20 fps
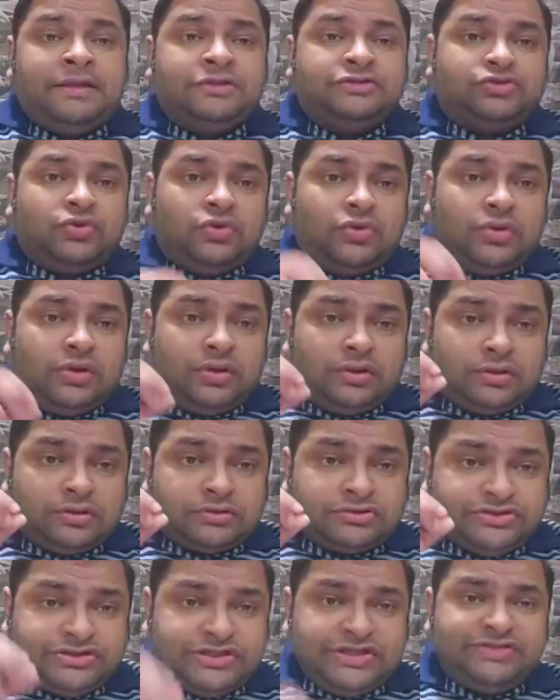So,
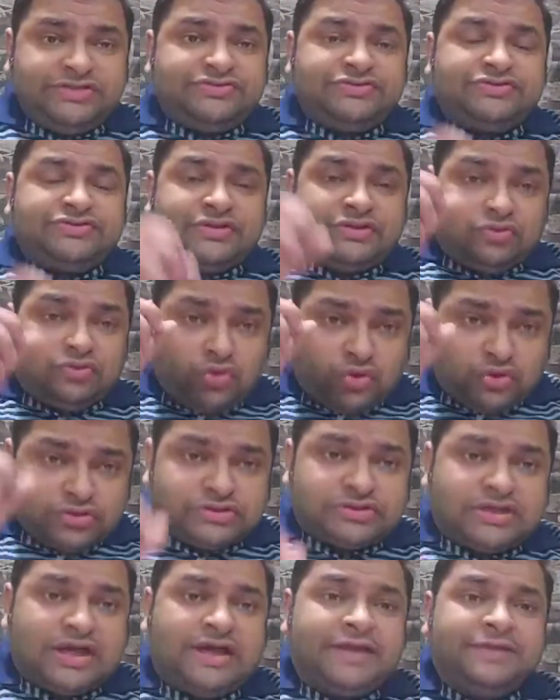Jesus in those
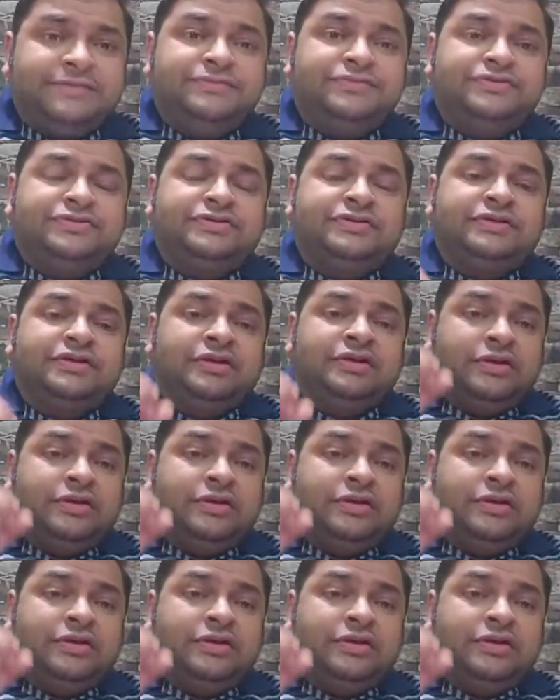times